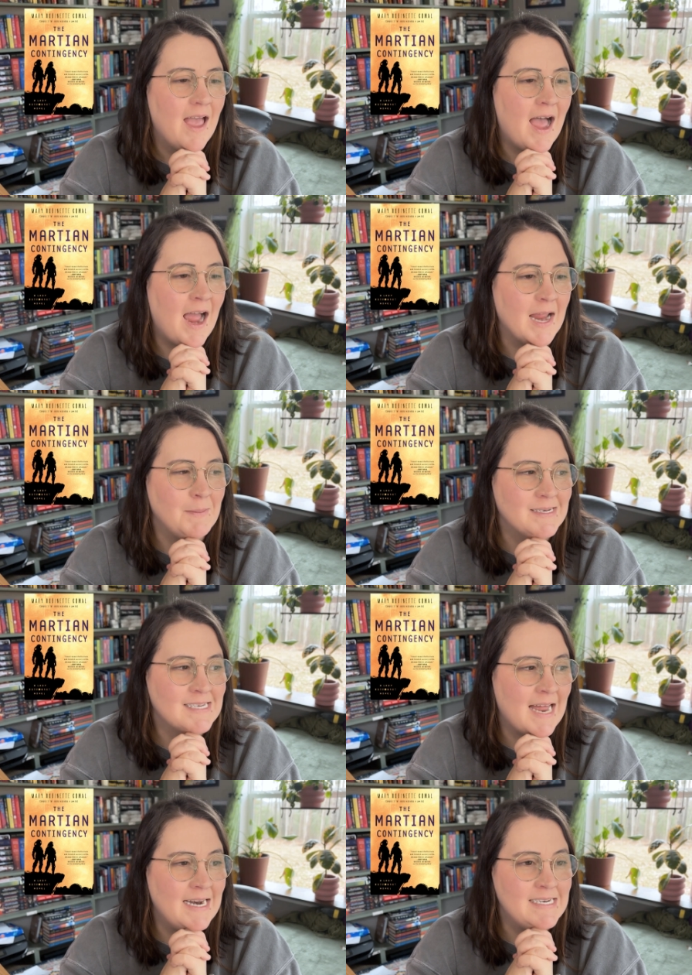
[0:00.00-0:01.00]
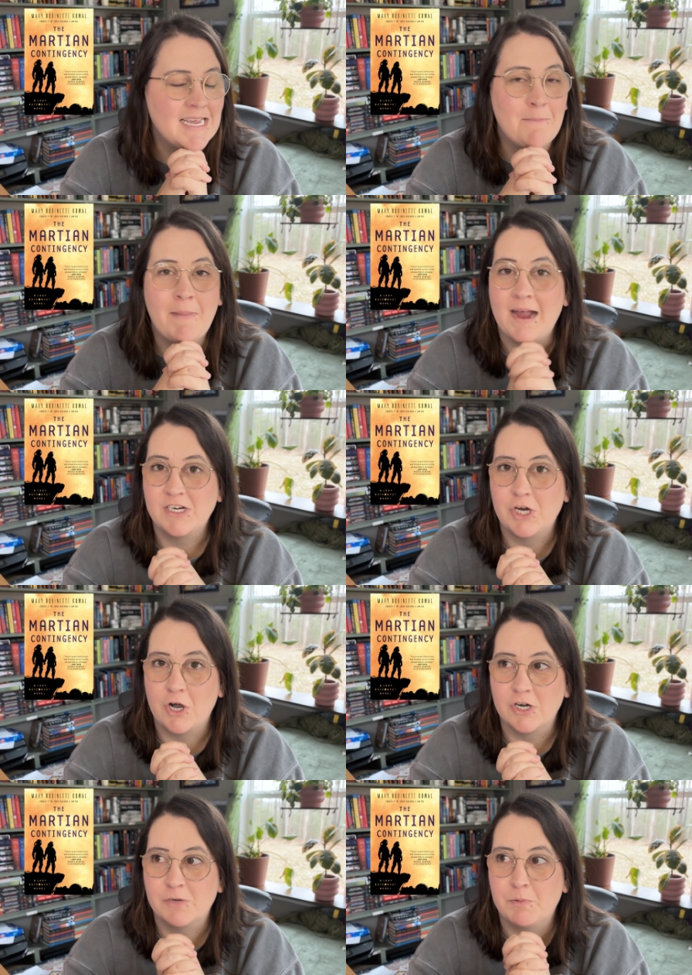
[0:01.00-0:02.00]
I am excited to get back to
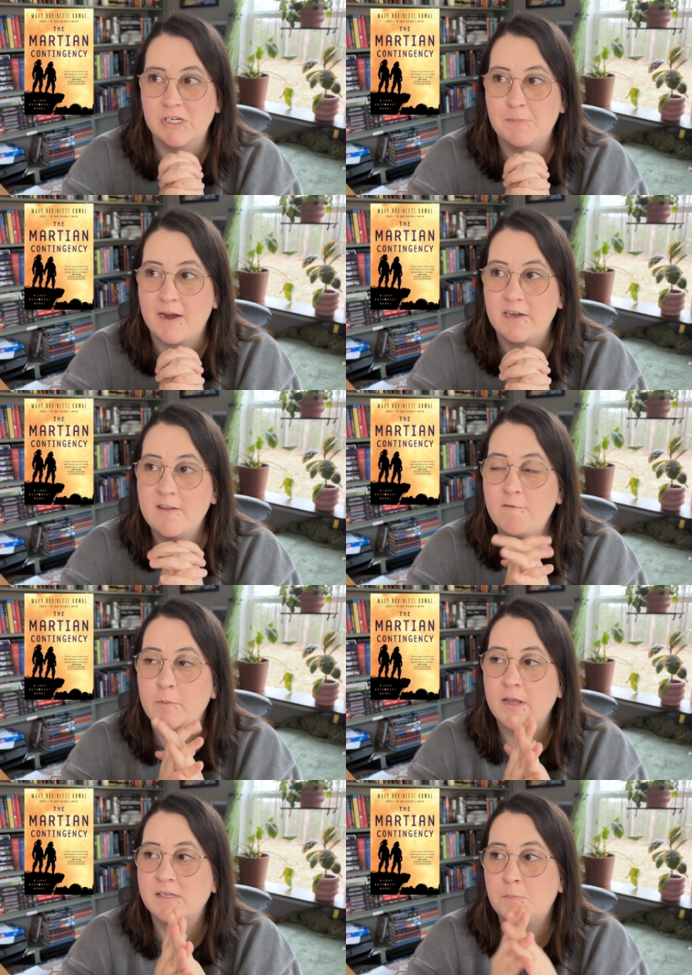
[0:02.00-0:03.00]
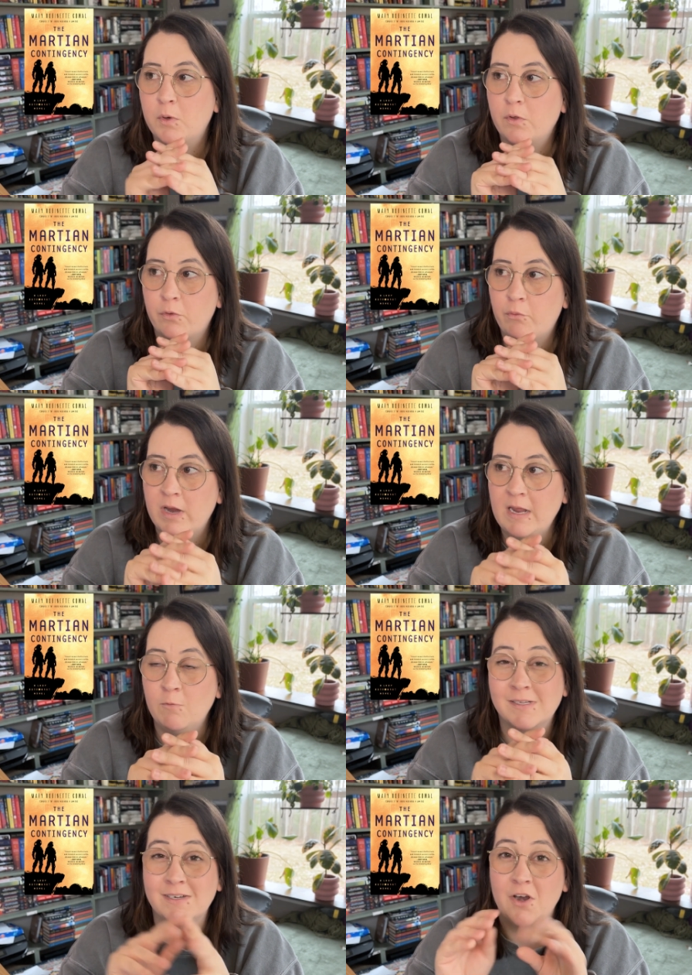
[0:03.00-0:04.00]
her perspective, because book 3
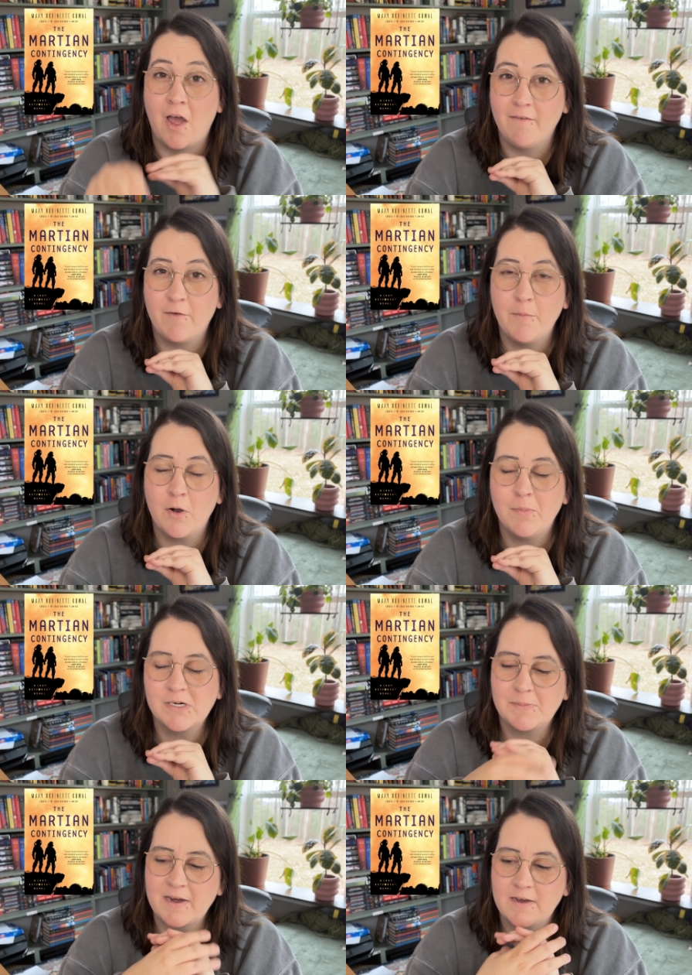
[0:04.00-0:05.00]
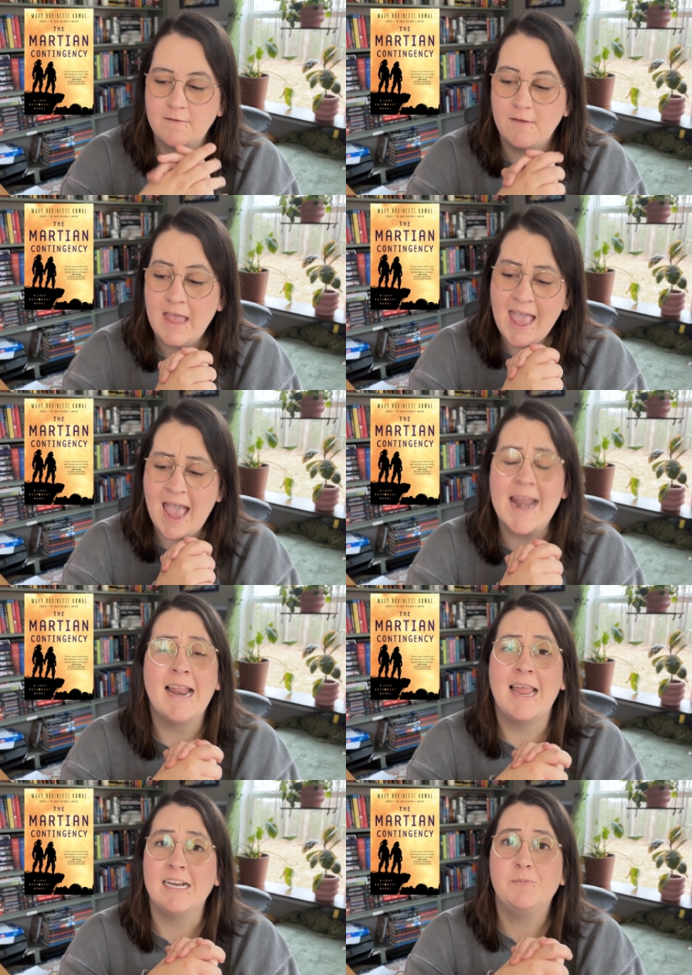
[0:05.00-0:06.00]
was not from her perspective. And I
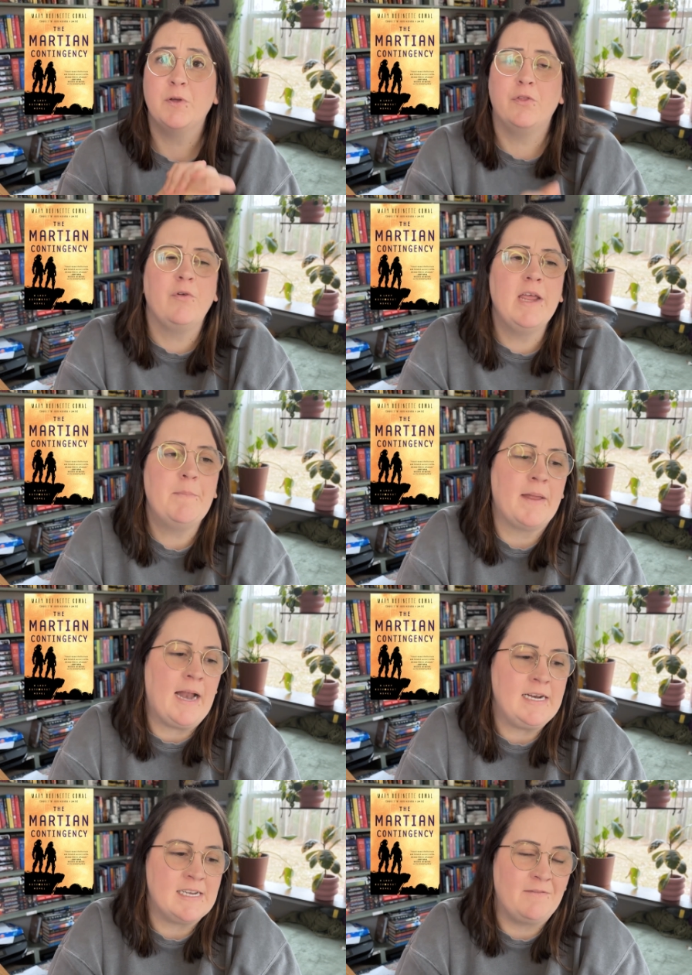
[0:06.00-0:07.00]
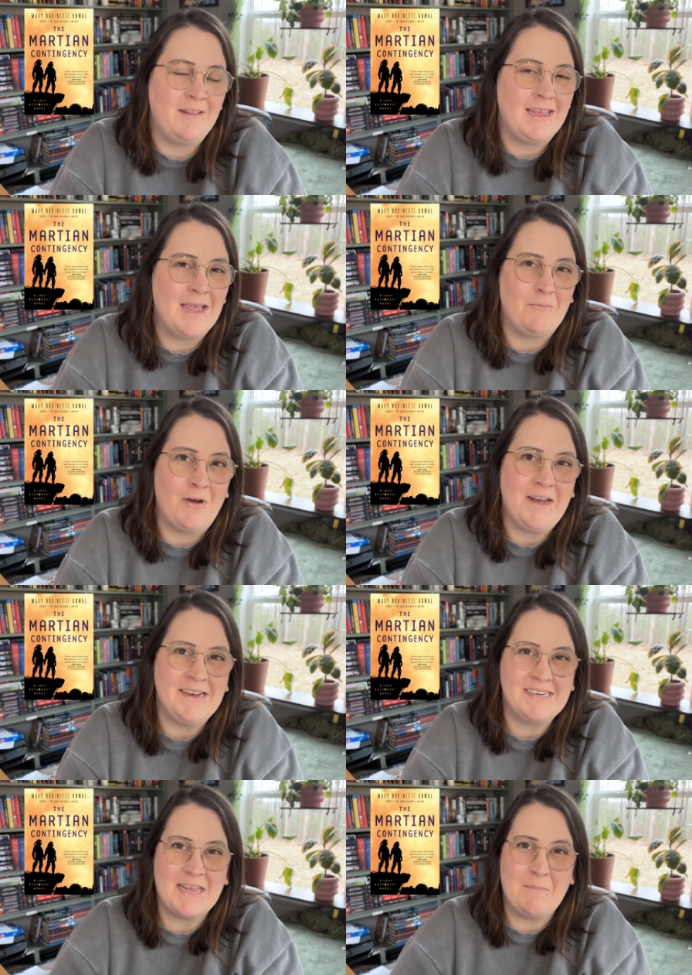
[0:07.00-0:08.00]
liked book 3, but I definitely am
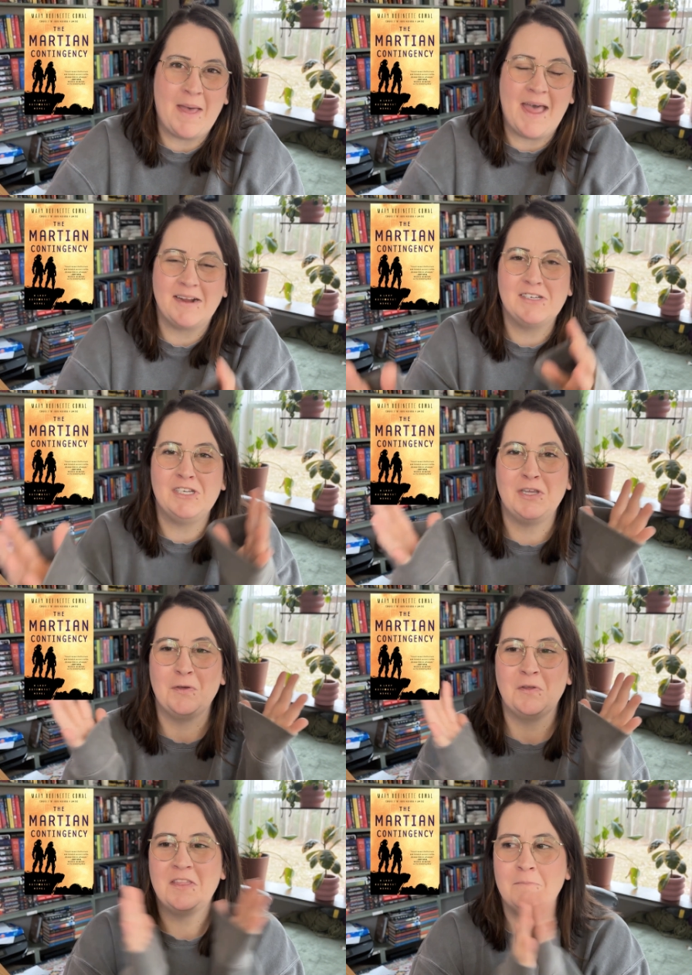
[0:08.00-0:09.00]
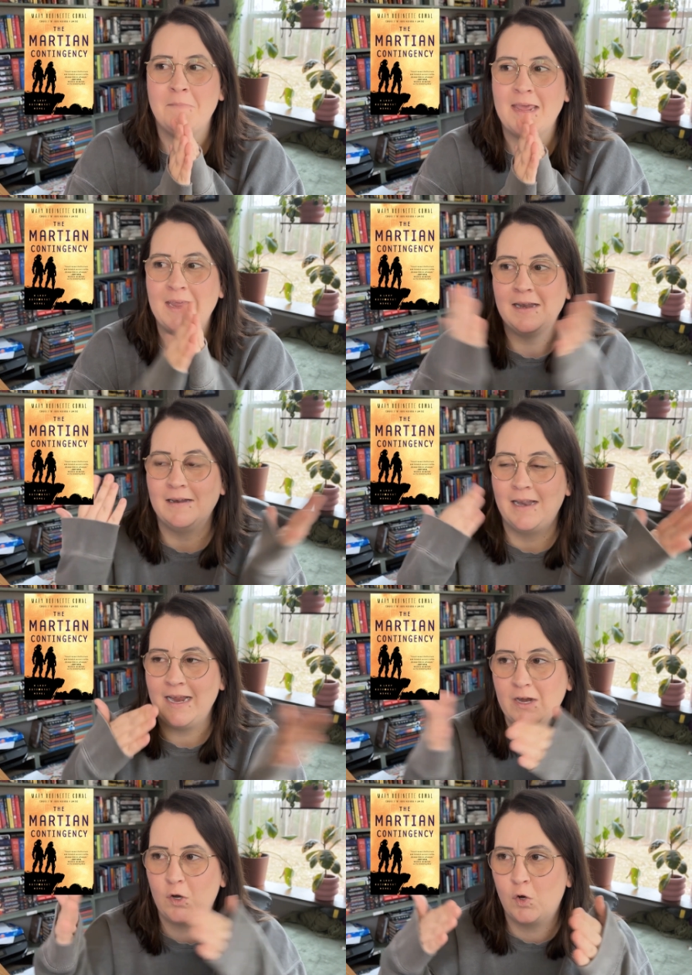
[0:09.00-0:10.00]
ready to get back to the main,
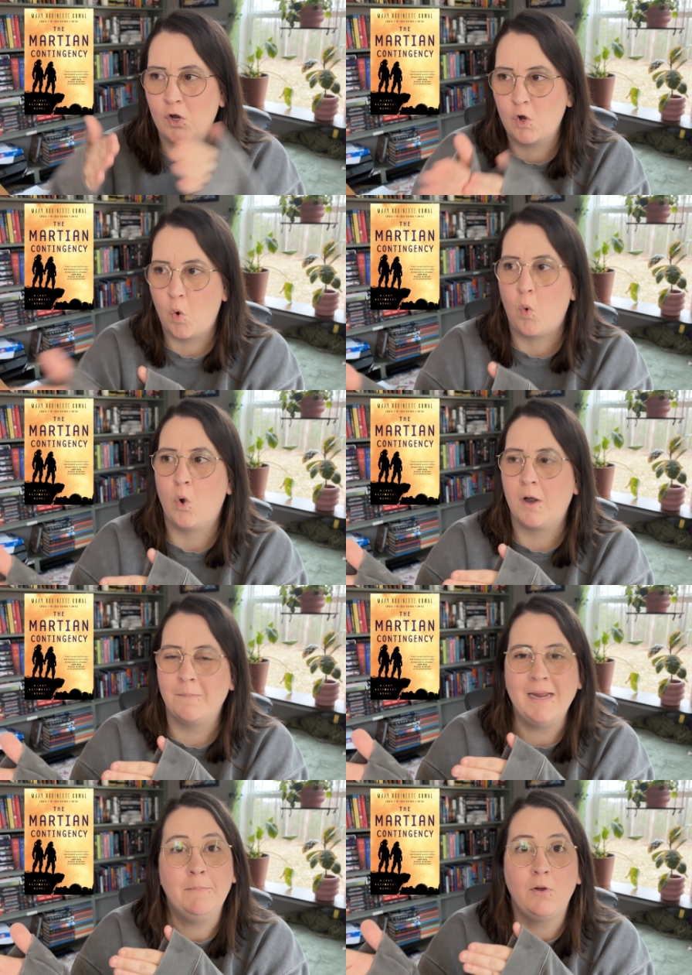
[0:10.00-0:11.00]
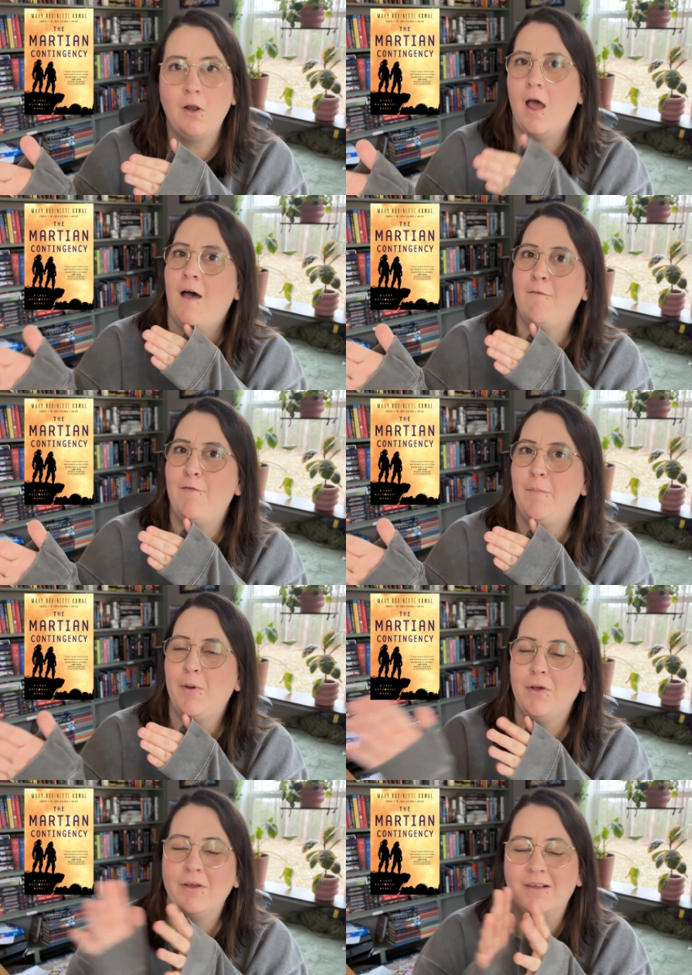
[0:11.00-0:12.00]
core people of the
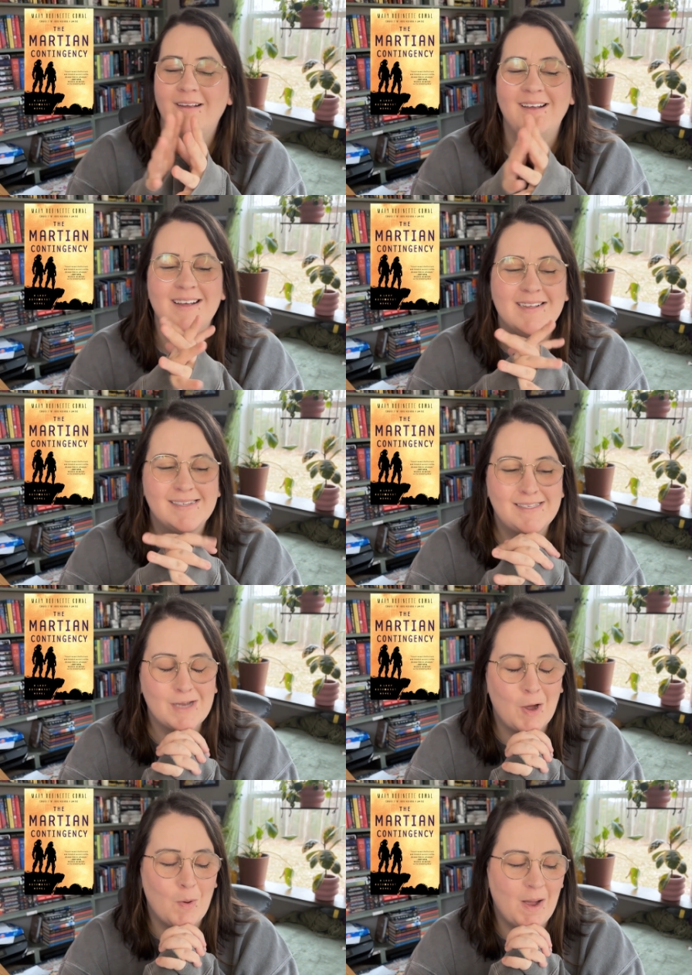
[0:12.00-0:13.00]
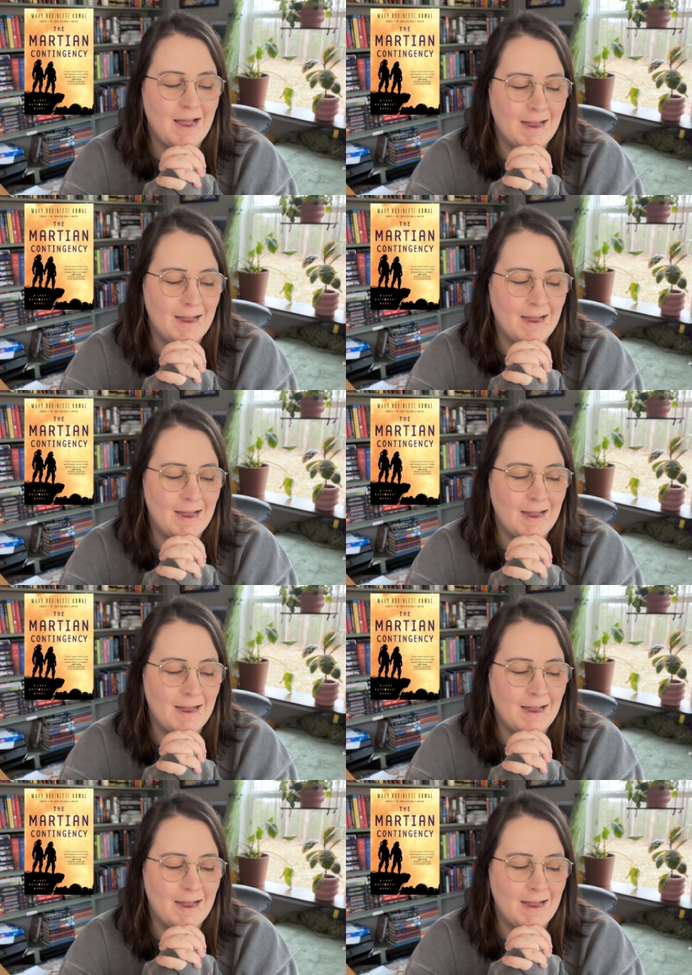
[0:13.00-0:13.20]
book. So,